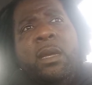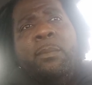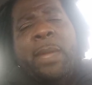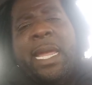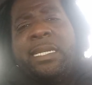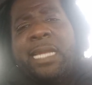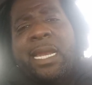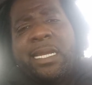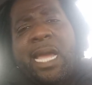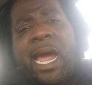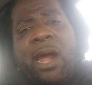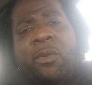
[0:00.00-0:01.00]
Make that
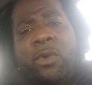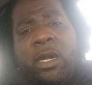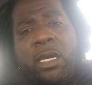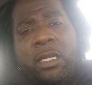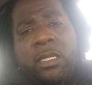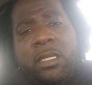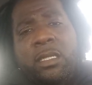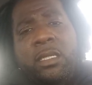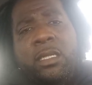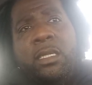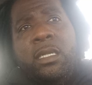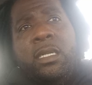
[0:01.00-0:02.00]
car run.
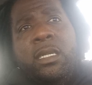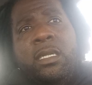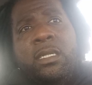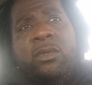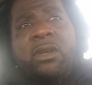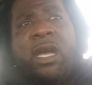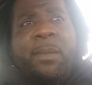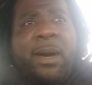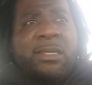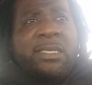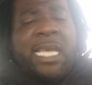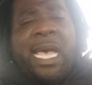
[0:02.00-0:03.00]
You come
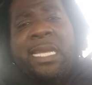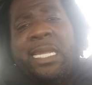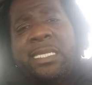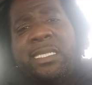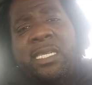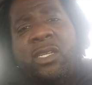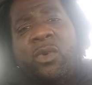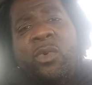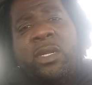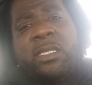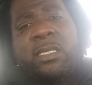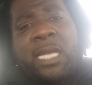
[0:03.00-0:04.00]
outside, that shit don't
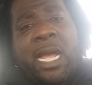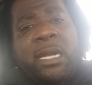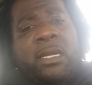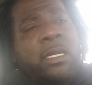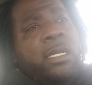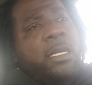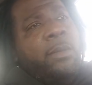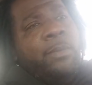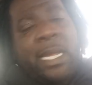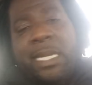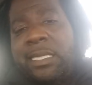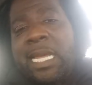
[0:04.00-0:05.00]
want to start.
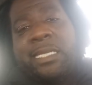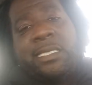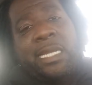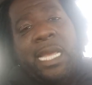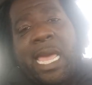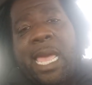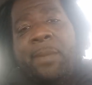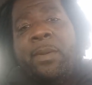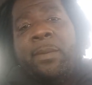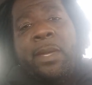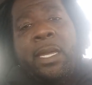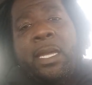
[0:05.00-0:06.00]
Make that shit
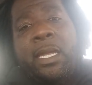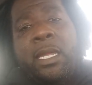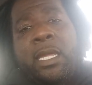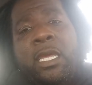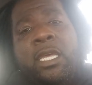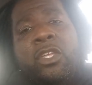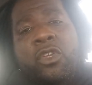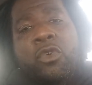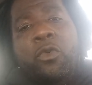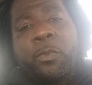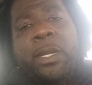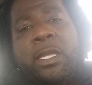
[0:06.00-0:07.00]
happen, man.
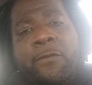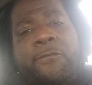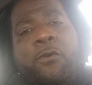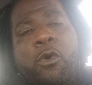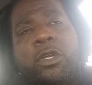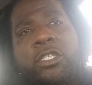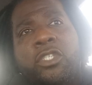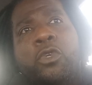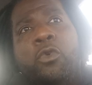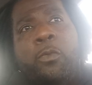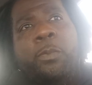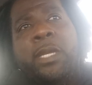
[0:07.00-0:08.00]
You be the force.
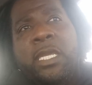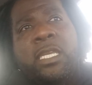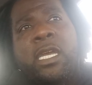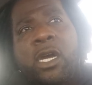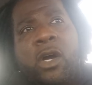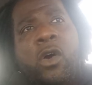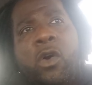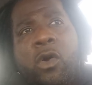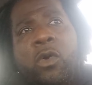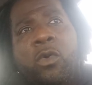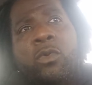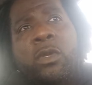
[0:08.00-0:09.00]
You be your
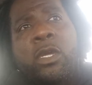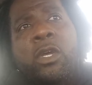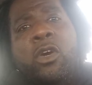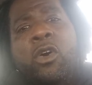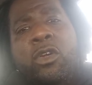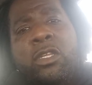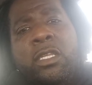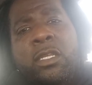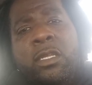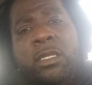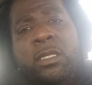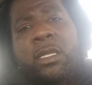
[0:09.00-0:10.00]
own.
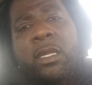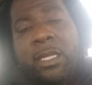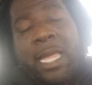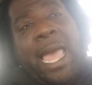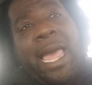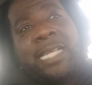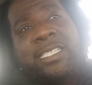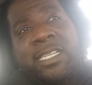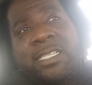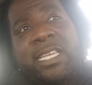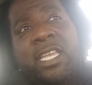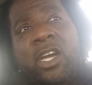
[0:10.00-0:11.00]
I
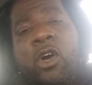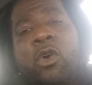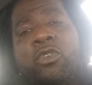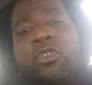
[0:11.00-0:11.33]
shouldn't say your own.